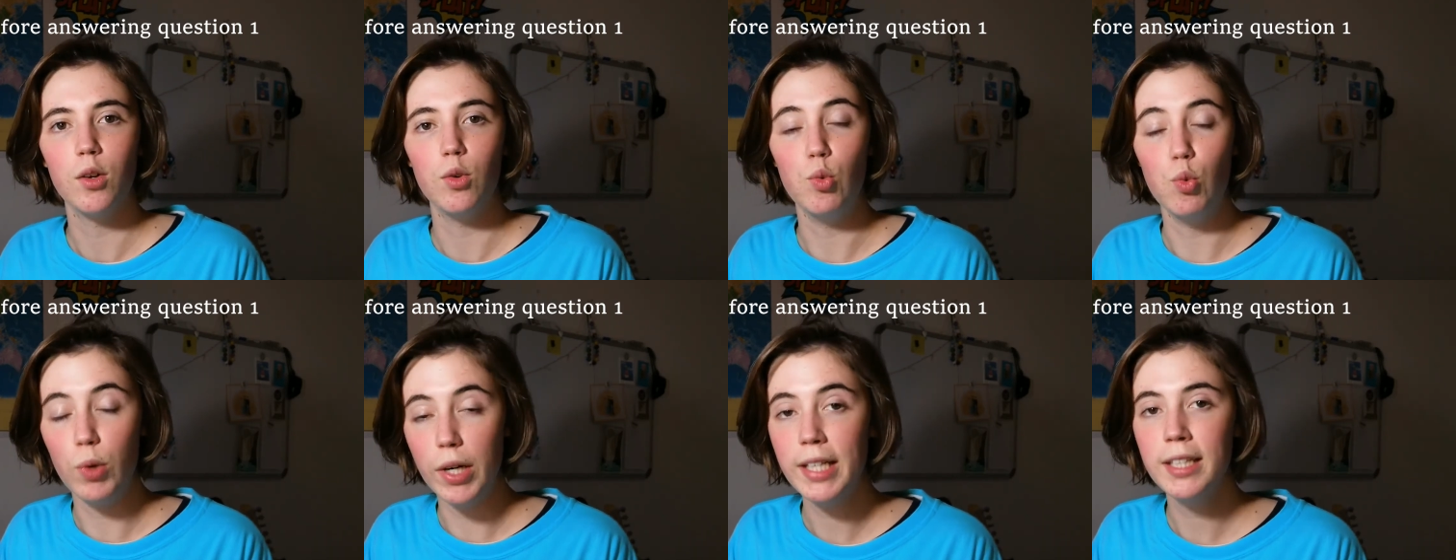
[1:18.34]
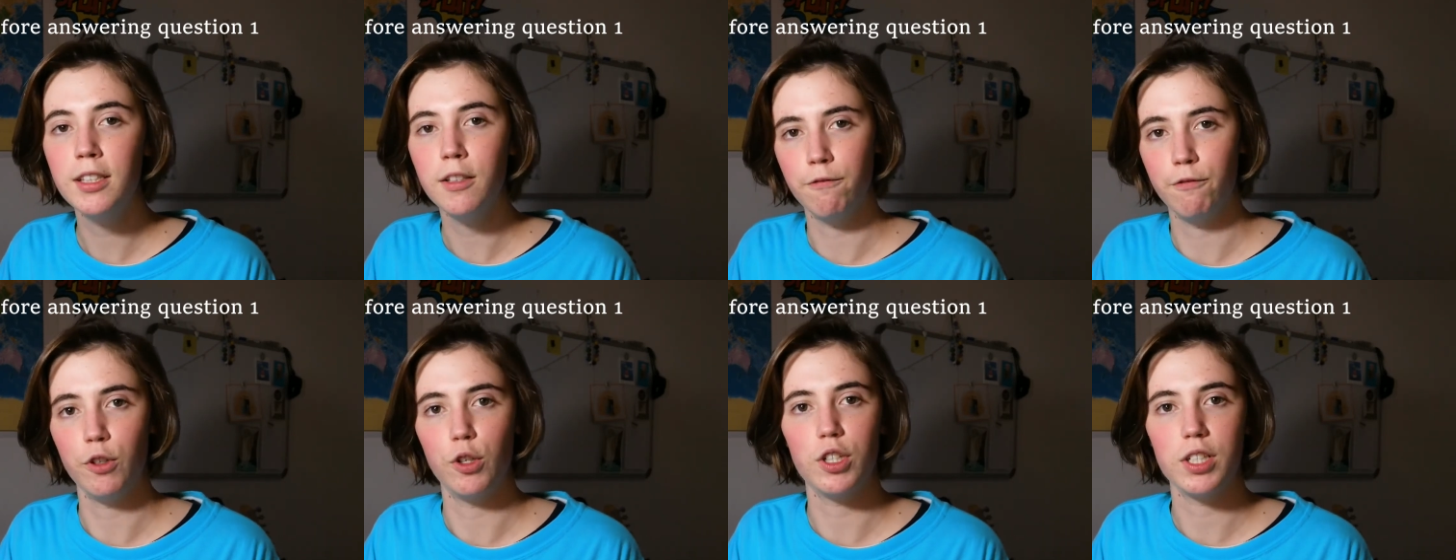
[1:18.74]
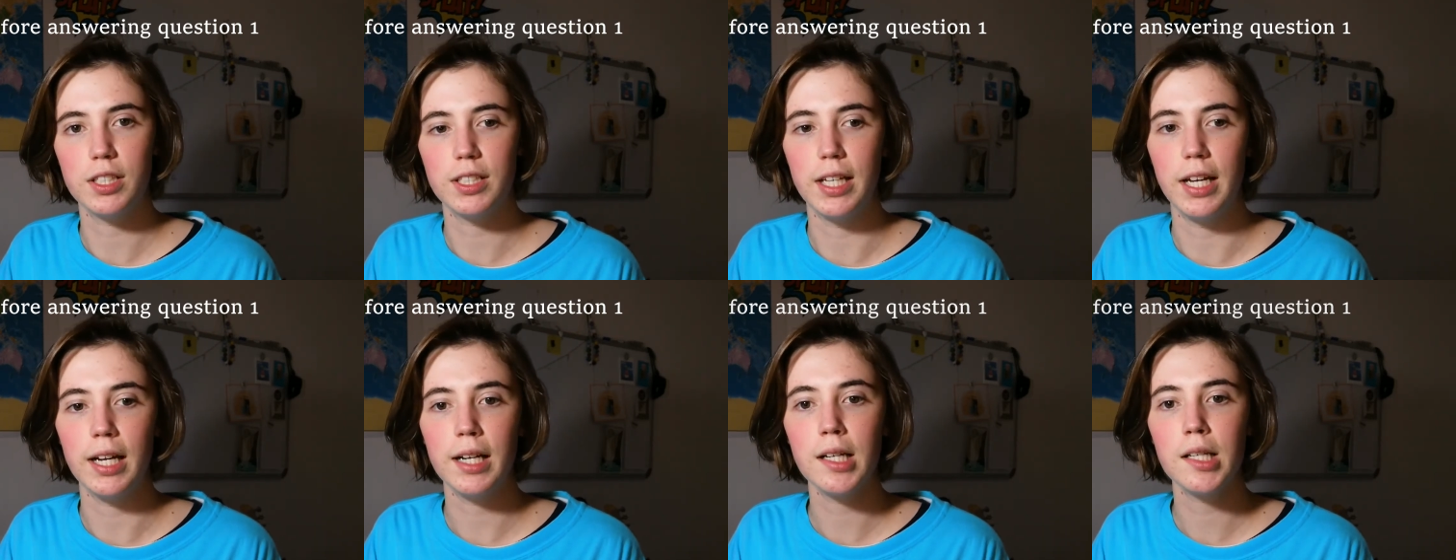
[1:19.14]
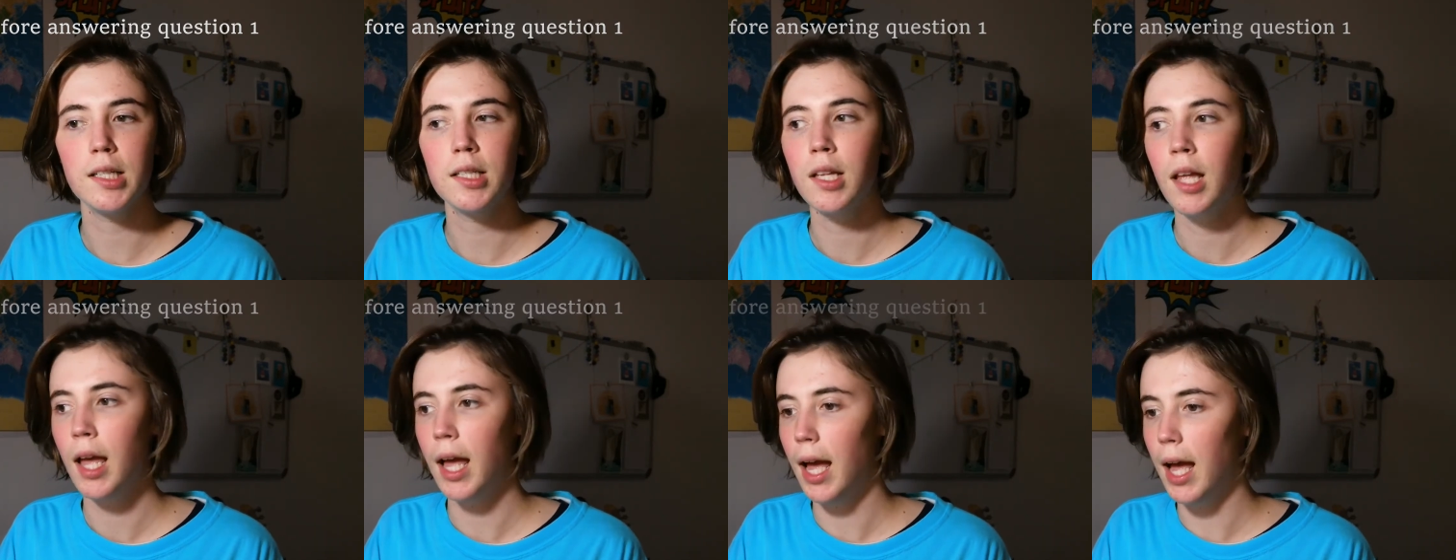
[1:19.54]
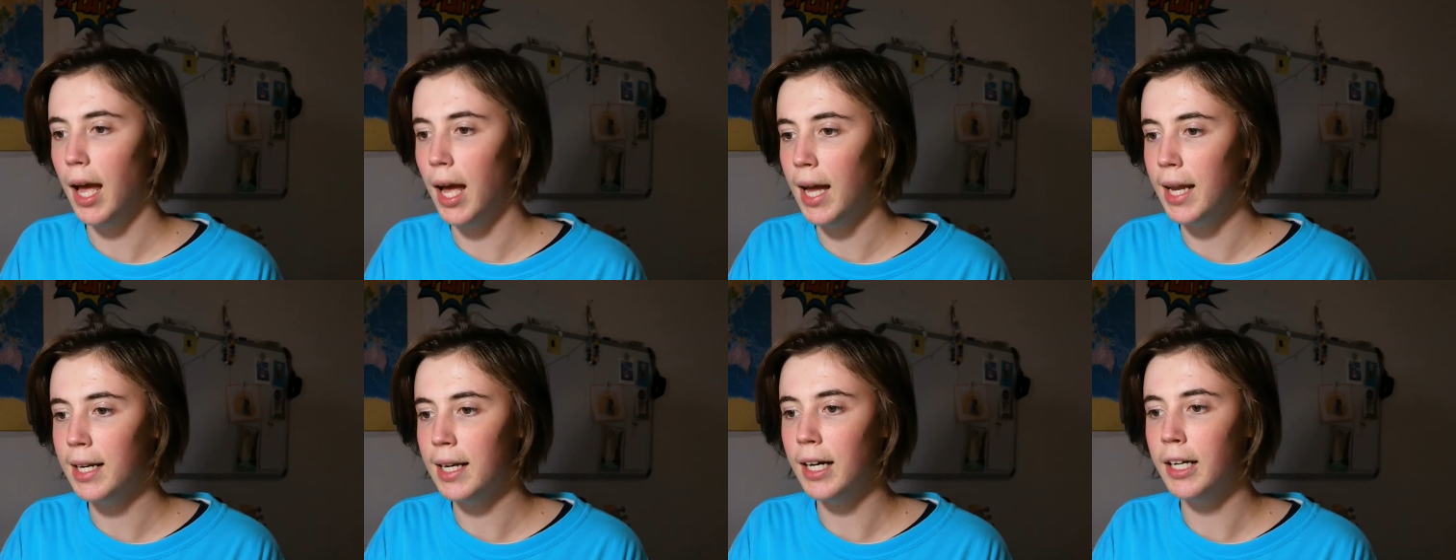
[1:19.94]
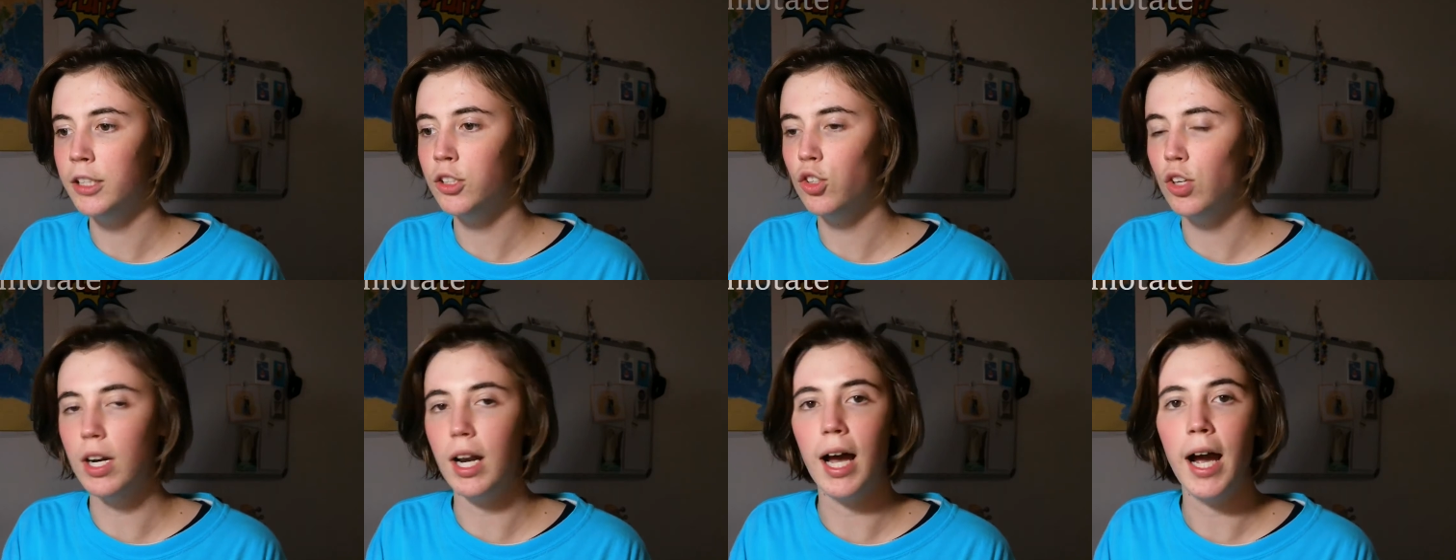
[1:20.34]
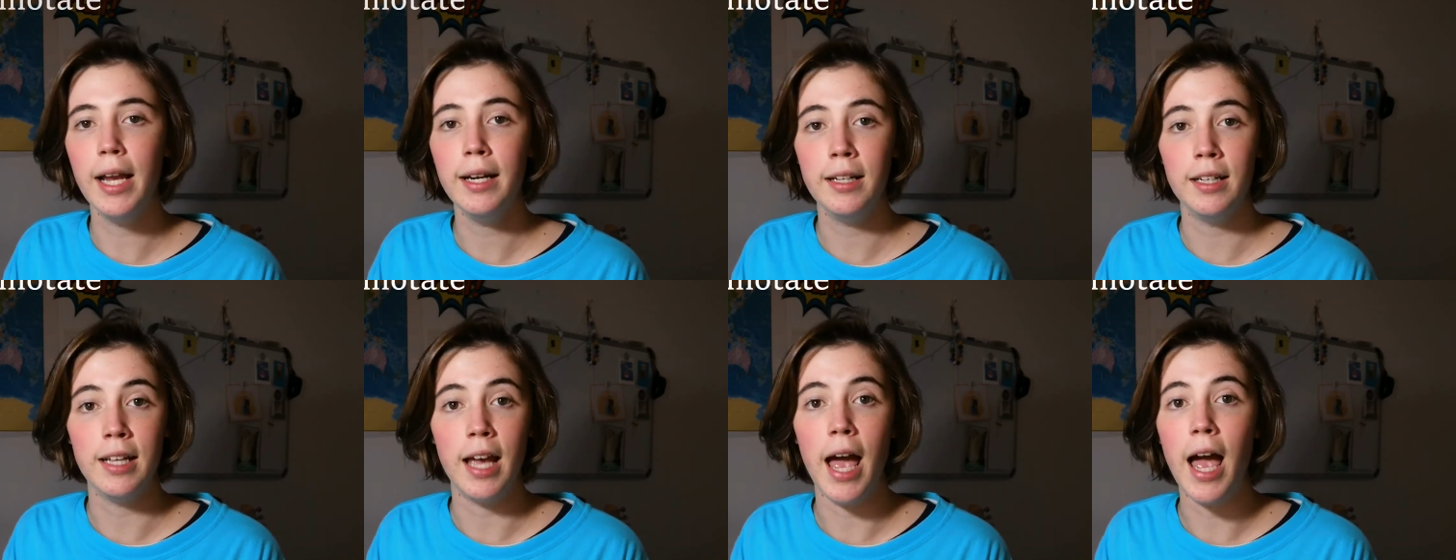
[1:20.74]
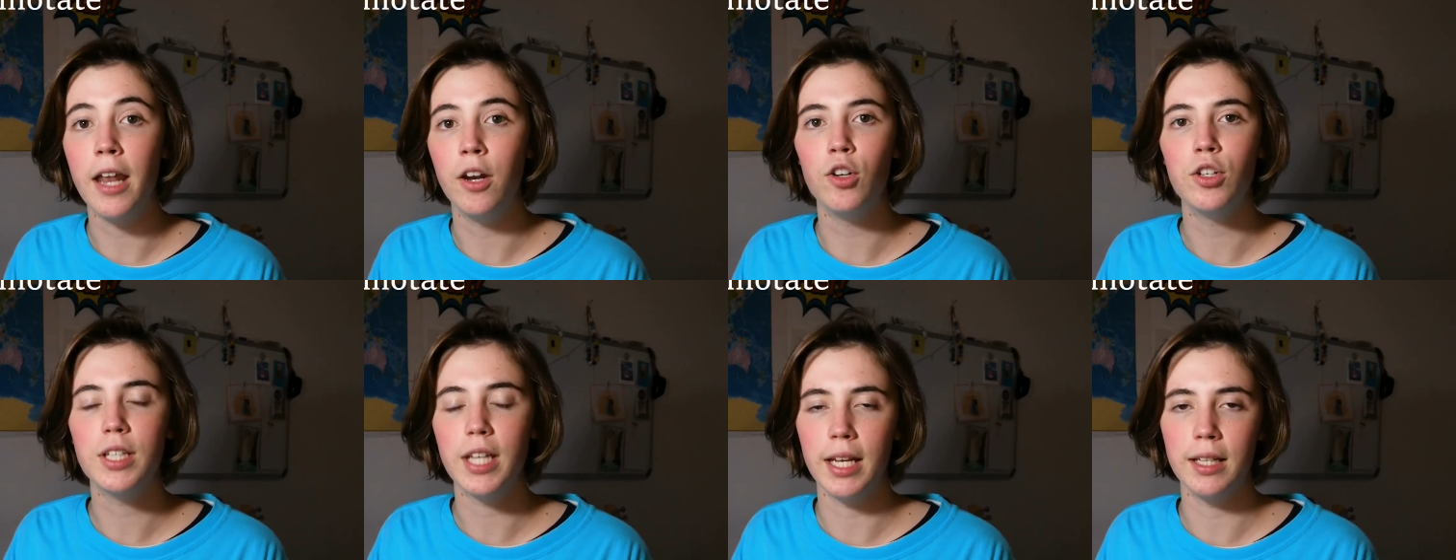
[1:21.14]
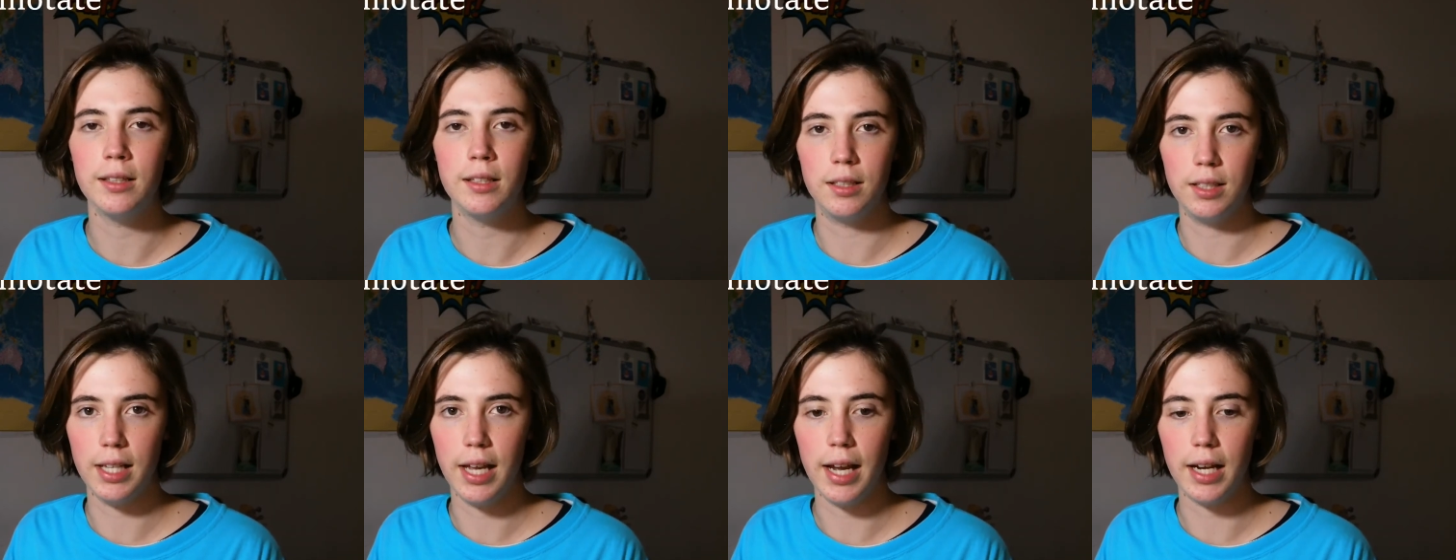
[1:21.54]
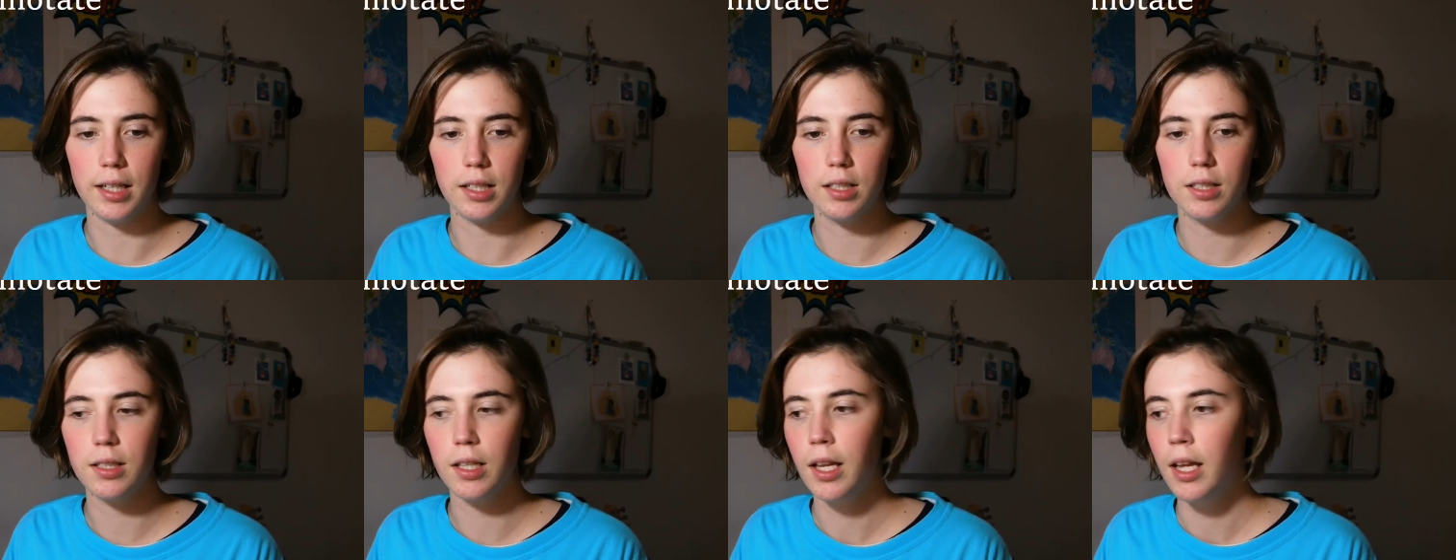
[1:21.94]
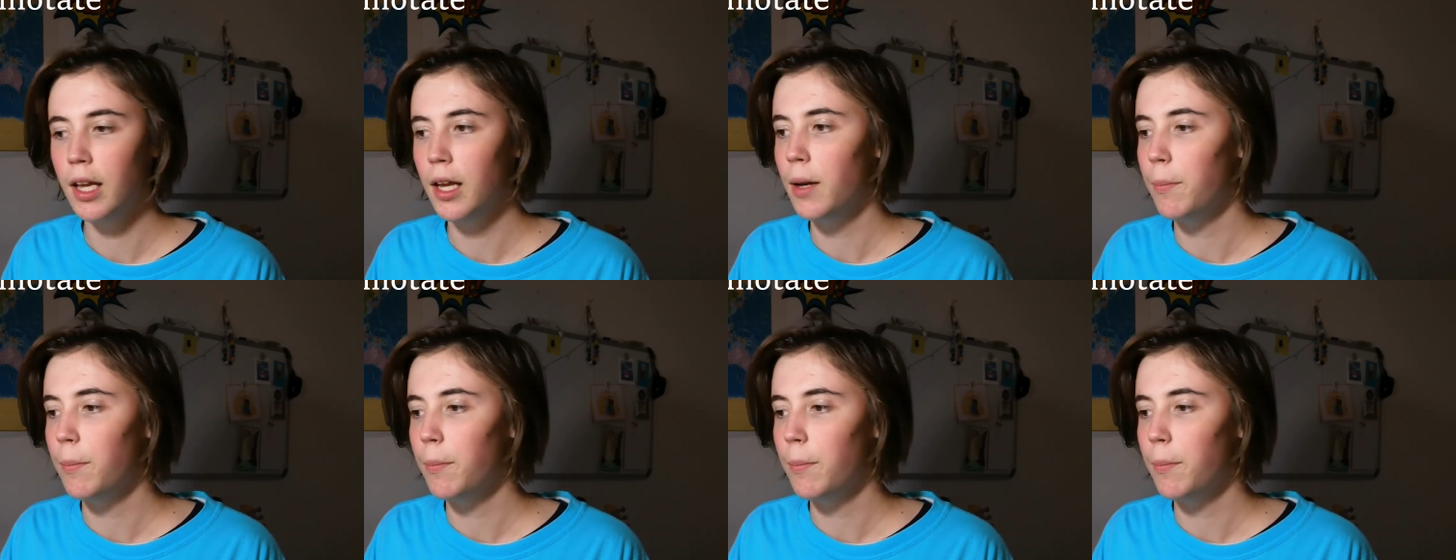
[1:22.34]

read the first text and underline and annotate the text.